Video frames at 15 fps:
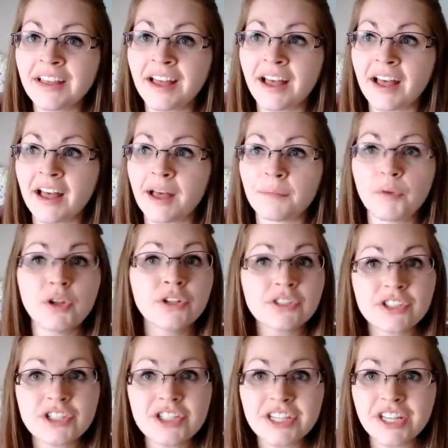Um,
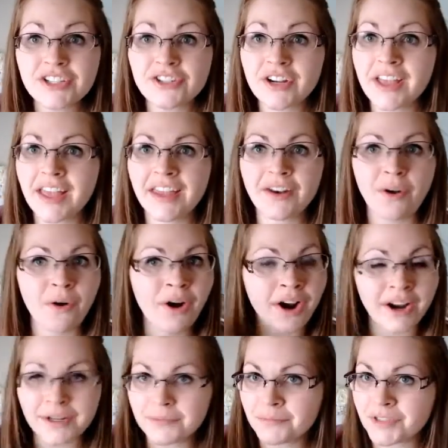older children
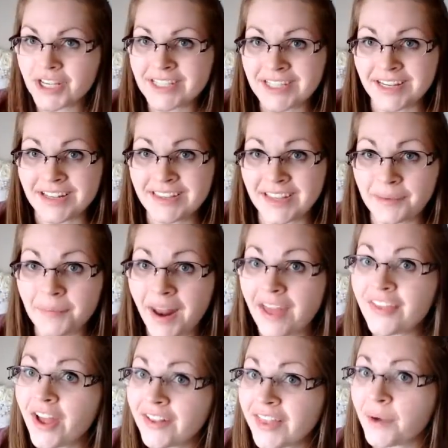or just anything, but I
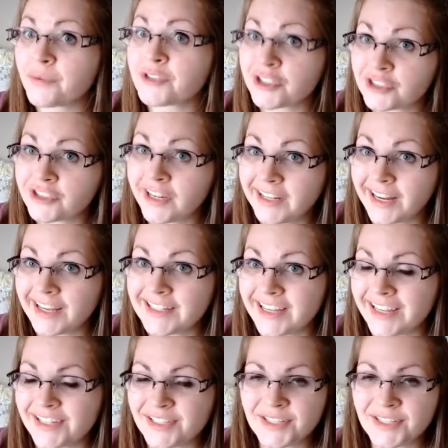thought that was a great idea.